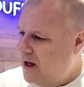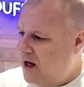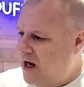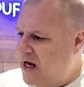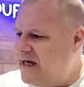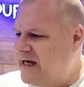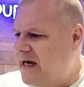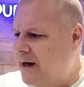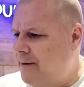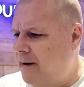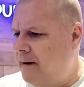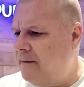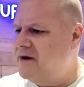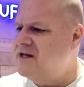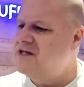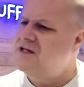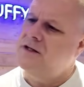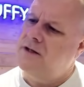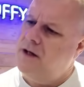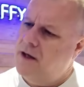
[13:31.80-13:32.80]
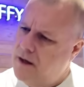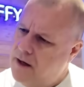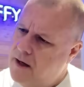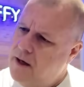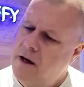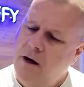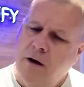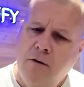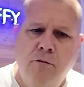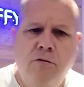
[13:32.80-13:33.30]
he come up and he said,
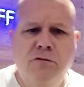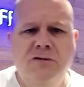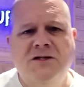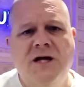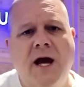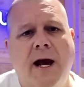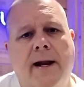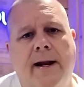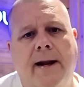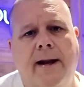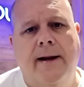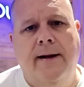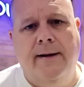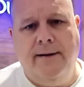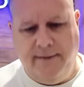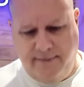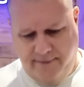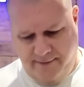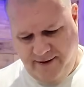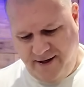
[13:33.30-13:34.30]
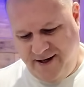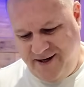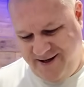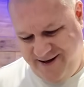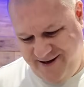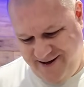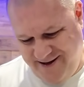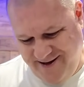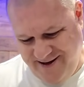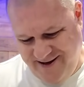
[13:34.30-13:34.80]
"What's that
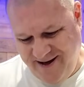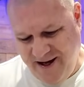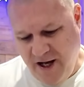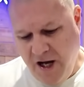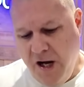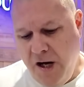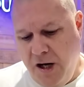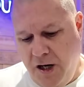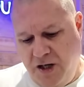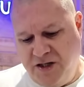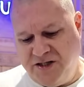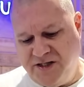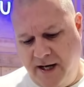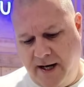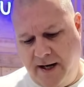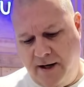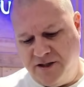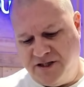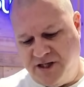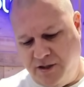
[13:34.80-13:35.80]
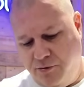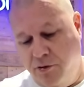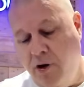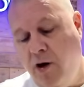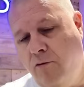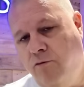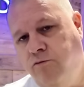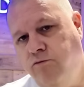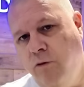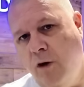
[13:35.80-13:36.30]
then?" I sat there, I said,
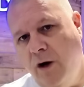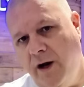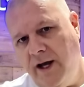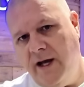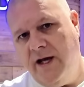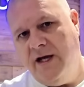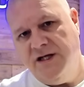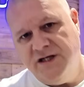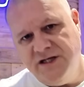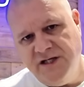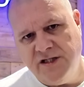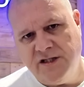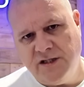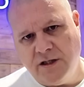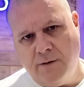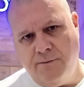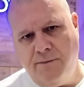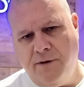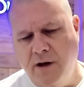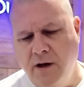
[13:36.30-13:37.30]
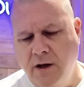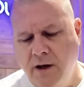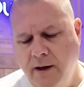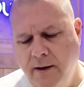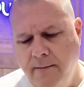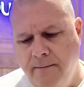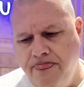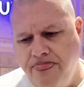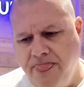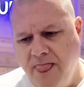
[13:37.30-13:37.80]
"Well, what it is, it's a computer."
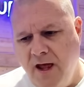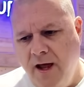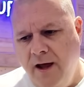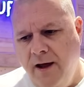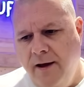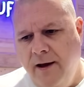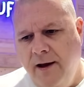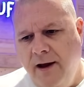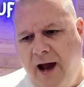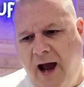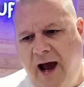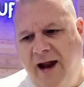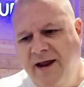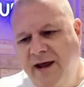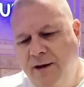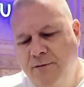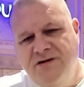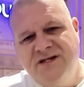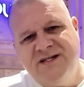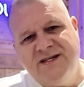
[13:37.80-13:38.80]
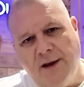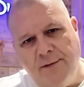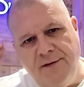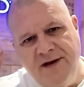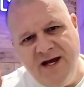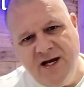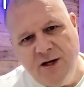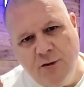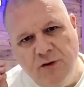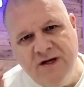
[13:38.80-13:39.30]
And he was so
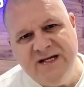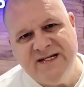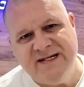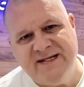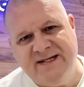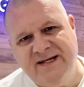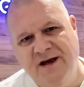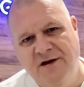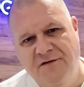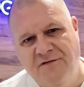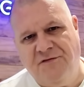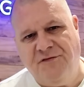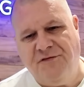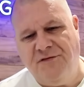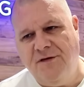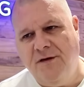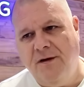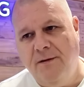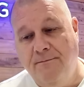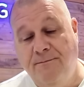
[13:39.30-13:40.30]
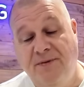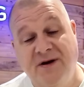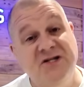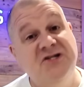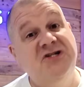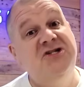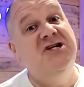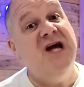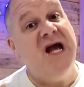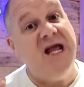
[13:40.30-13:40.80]
inquisitive,
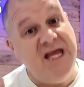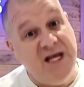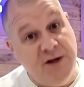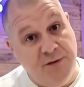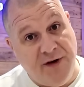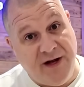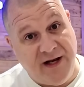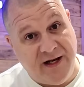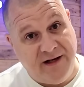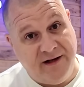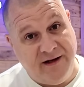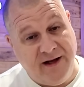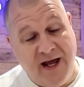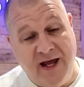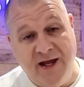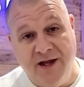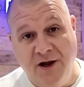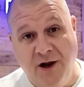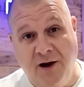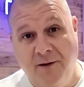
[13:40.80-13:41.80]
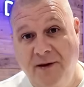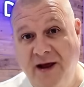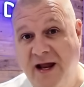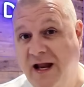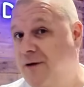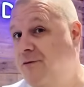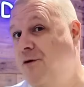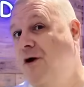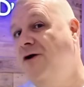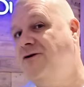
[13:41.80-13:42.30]
but genuine, you know what I mean?
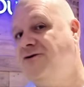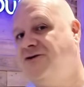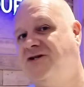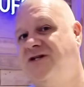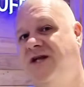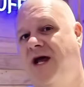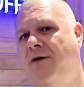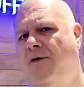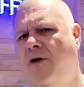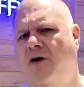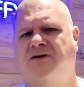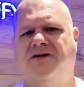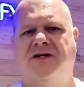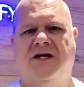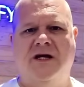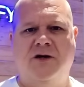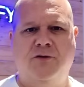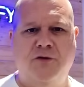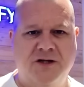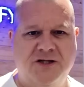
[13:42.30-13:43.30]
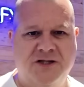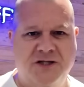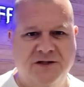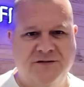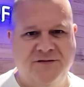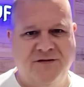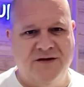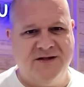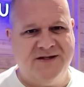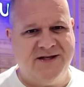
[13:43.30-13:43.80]
He weren't just there asking
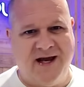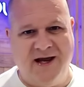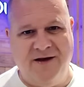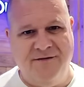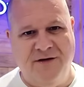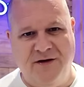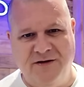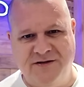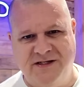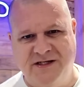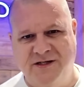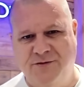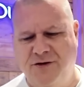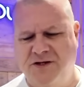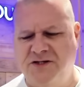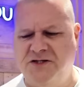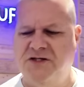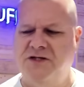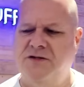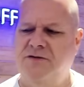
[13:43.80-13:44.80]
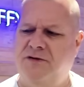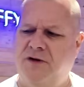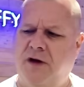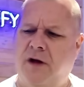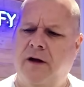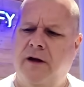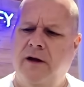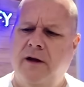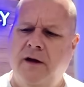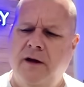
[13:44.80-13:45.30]
questions for the sake of asking questions. He was
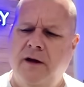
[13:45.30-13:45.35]
like,